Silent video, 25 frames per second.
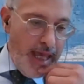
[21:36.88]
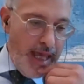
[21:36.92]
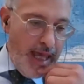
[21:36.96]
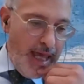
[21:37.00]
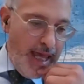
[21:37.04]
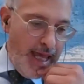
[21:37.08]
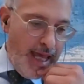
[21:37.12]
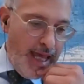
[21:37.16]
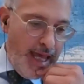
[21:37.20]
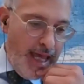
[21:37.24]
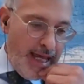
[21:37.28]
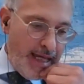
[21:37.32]

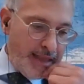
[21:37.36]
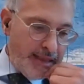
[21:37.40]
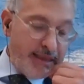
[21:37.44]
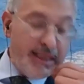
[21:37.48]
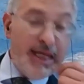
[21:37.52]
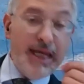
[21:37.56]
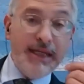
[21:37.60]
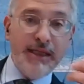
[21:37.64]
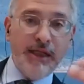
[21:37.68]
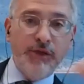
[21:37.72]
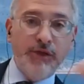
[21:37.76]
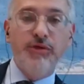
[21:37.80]
And
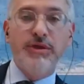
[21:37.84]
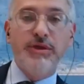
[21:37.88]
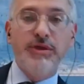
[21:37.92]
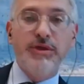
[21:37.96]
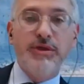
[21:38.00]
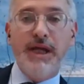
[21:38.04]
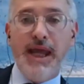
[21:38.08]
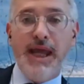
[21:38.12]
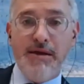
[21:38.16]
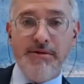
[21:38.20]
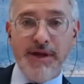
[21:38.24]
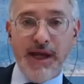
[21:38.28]
then another
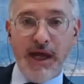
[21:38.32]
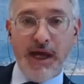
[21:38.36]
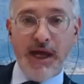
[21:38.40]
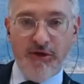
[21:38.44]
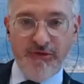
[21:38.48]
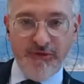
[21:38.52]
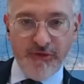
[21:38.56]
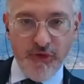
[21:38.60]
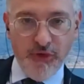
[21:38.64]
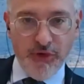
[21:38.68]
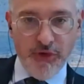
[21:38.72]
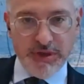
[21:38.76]
area,
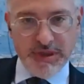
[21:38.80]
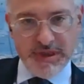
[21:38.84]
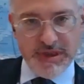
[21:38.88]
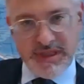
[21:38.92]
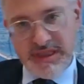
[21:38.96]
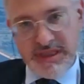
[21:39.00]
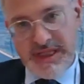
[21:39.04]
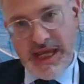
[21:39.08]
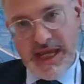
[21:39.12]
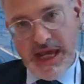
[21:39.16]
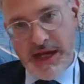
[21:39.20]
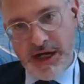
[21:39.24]
of course, is
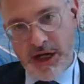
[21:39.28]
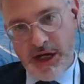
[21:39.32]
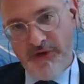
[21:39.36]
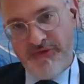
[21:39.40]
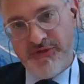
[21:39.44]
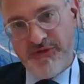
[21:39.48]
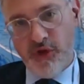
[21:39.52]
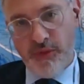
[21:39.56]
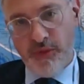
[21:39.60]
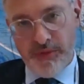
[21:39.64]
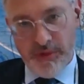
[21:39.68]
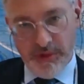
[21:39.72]
the area
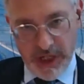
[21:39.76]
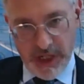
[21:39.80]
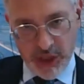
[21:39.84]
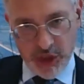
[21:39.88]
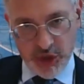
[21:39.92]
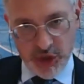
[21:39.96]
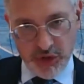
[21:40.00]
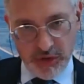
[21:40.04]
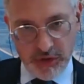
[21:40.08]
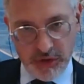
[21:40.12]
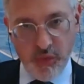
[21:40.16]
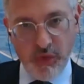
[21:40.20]
of the
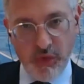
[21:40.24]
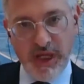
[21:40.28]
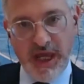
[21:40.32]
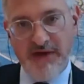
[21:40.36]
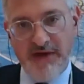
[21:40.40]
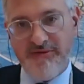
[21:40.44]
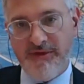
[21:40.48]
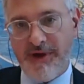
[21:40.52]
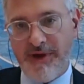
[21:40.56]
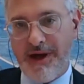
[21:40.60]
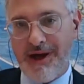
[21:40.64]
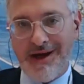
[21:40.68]
operation. We
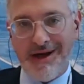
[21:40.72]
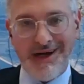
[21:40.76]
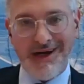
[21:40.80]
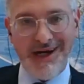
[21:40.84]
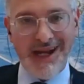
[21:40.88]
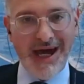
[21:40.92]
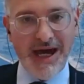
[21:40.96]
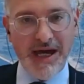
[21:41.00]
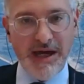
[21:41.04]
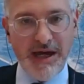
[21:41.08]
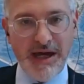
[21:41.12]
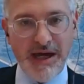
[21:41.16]
have
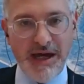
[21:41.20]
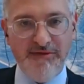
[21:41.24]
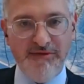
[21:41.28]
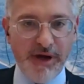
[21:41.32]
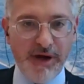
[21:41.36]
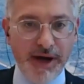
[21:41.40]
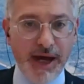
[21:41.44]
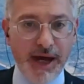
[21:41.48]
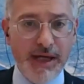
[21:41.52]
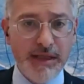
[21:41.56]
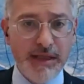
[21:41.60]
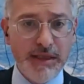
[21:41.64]
a
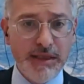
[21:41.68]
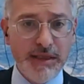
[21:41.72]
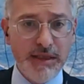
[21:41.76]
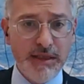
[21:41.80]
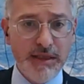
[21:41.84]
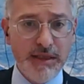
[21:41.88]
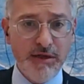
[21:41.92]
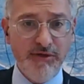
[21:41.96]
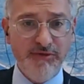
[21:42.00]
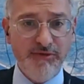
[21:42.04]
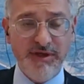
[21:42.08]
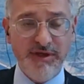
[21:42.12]
variety
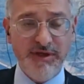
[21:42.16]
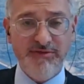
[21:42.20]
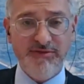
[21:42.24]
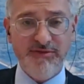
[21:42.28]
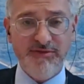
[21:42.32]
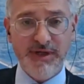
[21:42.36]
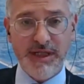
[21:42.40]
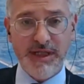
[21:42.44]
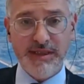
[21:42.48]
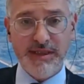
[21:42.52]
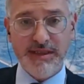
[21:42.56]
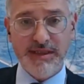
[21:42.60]
of
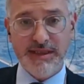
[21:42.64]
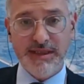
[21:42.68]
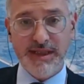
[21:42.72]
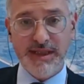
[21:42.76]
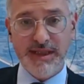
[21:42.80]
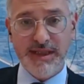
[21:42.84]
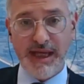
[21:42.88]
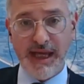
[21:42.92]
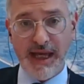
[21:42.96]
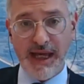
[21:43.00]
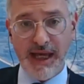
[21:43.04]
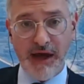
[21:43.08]
different
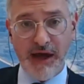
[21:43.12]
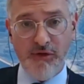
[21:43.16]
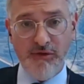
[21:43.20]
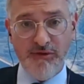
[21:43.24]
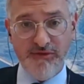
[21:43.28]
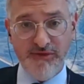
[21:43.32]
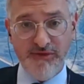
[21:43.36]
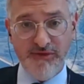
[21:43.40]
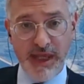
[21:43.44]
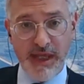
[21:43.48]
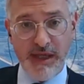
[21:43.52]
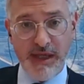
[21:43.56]
how
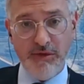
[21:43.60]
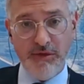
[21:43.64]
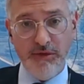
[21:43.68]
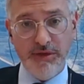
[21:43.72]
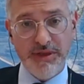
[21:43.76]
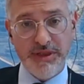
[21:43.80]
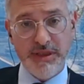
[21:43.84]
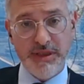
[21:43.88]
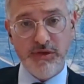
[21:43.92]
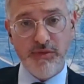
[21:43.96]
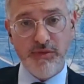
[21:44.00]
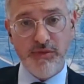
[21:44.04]

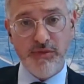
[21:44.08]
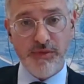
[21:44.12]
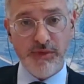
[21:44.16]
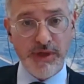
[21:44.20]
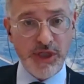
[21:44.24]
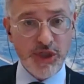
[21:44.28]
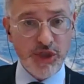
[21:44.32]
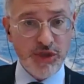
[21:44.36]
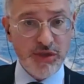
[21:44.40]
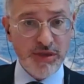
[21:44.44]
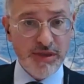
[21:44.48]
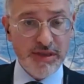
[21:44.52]
vehicles and
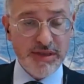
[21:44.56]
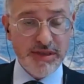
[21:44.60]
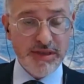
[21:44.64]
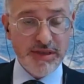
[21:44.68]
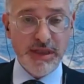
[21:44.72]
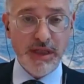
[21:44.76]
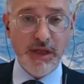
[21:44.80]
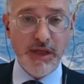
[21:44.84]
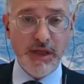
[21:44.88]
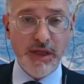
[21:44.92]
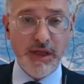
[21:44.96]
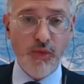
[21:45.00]
operations.
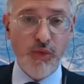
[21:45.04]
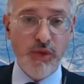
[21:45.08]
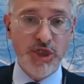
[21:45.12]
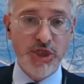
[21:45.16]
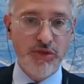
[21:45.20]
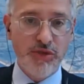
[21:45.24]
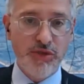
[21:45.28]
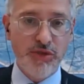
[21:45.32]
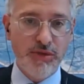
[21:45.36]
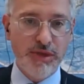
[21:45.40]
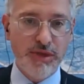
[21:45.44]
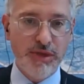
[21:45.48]
We
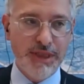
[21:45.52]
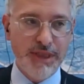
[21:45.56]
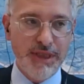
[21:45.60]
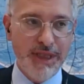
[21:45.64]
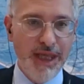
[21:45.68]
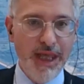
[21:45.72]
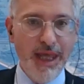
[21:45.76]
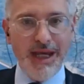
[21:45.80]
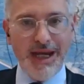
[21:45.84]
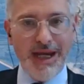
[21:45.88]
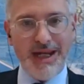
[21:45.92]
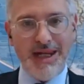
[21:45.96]
should
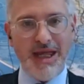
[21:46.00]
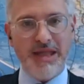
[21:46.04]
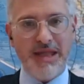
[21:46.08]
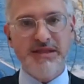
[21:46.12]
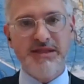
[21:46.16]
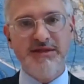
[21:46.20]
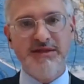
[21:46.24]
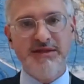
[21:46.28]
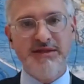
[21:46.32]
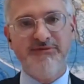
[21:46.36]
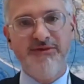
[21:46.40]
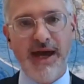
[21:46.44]

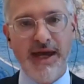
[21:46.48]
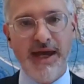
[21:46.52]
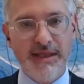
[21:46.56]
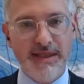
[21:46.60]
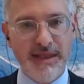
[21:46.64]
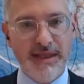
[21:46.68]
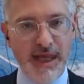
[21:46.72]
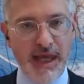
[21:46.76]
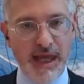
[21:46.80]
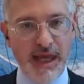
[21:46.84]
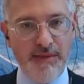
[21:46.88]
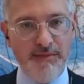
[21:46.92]
classify
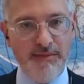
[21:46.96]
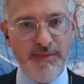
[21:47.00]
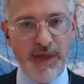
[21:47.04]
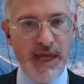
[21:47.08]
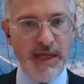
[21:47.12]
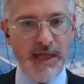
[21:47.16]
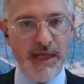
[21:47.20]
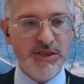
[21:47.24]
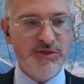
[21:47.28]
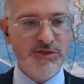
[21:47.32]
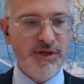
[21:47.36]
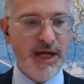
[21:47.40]
them
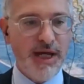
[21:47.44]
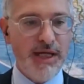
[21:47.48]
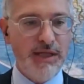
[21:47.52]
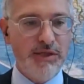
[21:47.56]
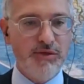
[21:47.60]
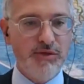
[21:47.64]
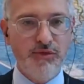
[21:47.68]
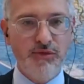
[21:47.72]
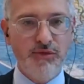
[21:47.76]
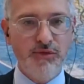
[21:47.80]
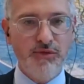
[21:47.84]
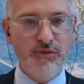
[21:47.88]
and try
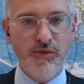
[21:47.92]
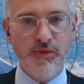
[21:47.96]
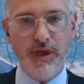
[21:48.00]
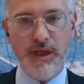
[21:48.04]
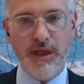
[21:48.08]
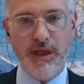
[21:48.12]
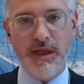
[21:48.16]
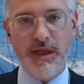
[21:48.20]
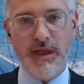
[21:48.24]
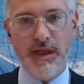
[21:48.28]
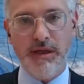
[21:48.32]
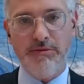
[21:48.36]
to
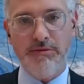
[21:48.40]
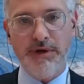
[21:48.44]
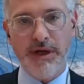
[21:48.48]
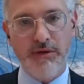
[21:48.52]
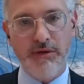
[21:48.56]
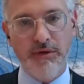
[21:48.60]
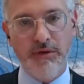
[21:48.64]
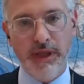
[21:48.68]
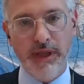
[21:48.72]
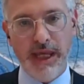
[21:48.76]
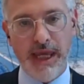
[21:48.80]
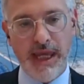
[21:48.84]

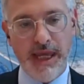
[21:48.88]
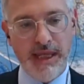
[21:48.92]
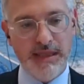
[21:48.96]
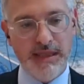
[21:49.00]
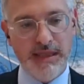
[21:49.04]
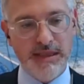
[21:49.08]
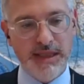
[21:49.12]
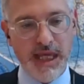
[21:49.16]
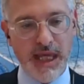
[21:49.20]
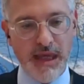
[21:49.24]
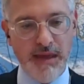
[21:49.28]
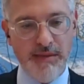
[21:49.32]
regulate
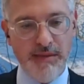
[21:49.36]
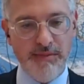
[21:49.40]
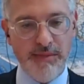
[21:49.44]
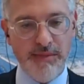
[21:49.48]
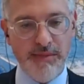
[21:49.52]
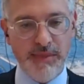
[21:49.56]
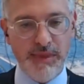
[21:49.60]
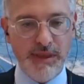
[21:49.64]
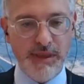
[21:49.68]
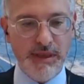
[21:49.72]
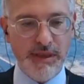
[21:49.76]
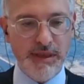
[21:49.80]
them
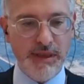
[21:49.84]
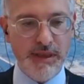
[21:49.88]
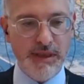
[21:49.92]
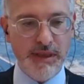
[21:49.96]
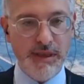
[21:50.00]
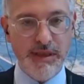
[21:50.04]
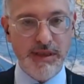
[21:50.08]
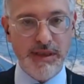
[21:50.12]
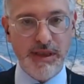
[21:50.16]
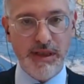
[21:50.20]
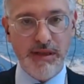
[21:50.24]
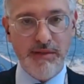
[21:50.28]

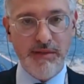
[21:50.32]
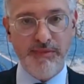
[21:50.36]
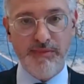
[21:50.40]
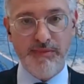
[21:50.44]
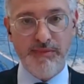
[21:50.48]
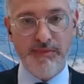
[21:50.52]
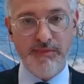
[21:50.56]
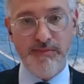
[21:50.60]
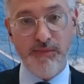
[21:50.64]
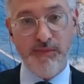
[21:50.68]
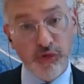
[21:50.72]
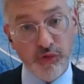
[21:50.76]
in a
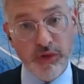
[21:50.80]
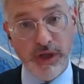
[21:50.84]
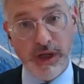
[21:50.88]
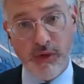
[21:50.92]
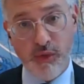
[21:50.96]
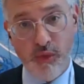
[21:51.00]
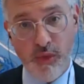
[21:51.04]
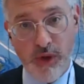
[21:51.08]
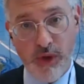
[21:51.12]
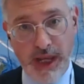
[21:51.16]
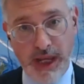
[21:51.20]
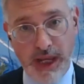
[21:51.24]
modular
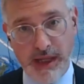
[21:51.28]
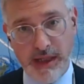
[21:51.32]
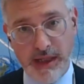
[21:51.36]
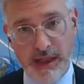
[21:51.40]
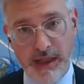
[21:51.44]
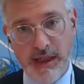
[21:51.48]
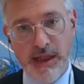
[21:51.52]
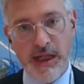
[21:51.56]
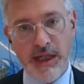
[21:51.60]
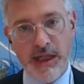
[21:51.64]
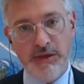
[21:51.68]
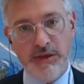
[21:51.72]
way
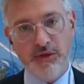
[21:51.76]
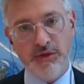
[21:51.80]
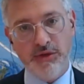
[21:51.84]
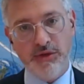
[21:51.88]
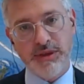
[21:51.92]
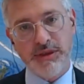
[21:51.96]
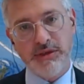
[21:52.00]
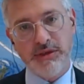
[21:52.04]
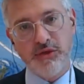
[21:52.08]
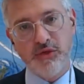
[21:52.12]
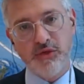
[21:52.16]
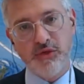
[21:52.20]
in
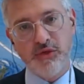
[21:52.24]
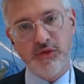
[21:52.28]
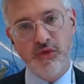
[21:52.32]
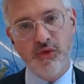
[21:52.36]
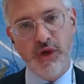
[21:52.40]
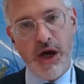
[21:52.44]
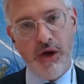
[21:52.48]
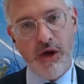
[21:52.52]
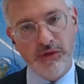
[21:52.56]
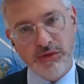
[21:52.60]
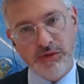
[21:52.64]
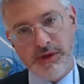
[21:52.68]
order to
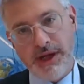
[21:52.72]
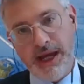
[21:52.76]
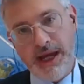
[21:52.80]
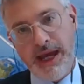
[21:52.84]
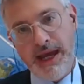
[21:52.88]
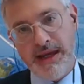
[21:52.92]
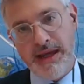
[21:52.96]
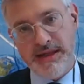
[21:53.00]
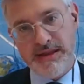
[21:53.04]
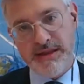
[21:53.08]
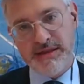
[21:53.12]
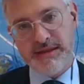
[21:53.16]

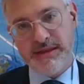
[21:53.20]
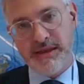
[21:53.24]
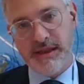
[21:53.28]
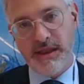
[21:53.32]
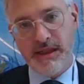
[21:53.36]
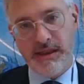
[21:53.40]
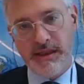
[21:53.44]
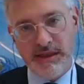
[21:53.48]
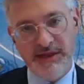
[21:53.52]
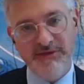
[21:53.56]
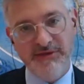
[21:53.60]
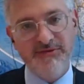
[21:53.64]
authorize
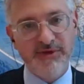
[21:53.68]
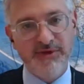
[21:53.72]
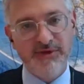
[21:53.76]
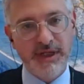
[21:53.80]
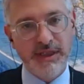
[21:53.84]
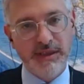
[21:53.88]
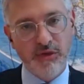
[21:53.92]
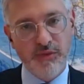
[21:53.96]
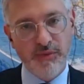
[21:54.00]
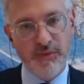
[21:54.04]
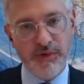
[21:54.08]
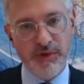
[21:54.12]

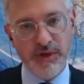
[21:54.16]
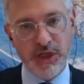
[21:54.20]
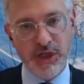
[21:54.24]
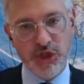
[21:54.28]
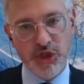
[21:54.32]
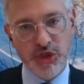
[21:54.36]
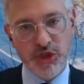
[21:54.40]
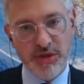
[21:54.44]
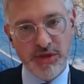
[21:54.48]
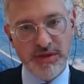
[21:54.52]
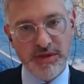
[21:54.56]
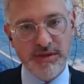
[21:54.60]
different
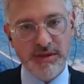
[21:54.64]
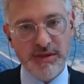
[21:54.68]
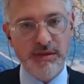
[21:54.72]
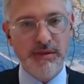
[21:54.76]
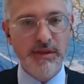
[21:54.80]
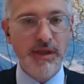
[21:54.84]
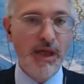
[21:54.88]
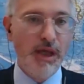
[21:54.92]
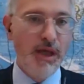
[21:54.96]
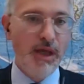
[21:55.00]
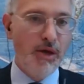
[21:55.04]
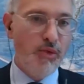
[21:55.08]
operations
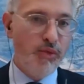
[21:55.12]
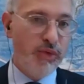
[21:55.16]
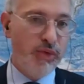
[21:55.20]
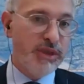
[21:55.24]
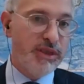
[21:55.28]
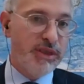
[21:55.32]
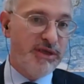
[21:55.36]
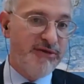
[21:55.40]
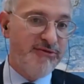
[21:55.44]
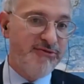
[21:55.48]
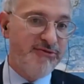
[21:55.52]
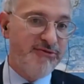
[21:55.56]

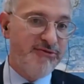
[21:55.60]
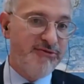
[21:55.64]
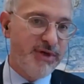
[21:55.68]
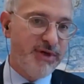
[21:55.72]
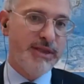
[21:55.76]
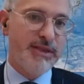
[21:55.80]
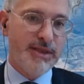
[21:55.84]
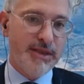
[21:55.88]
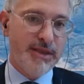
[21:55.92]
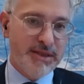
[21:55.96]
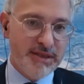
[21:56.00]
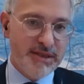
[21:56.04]
with
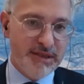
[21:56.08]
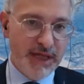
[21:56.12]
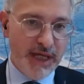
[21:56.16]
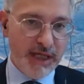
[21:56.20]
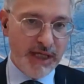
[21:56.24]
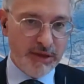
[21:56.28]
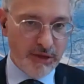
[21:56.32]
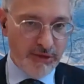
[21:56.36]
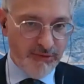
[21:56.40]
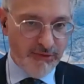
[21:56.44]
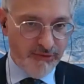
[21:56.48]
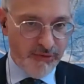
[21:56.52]
different
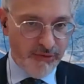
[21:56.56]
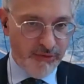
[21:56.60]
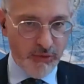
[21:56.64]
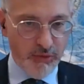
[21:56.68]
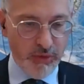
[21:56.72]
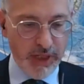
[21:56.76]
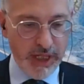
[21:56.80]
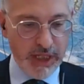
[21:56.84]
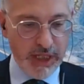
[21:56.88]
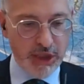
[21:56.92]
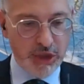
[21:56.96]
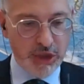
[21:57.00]
set of
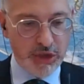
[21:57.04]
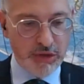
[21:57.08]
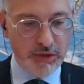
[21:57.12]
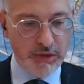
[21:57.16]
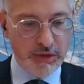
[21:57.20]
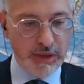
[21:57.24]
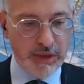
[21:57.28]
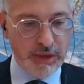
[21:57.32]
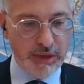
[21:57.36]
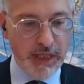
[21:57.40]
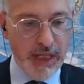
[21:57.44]
regulation.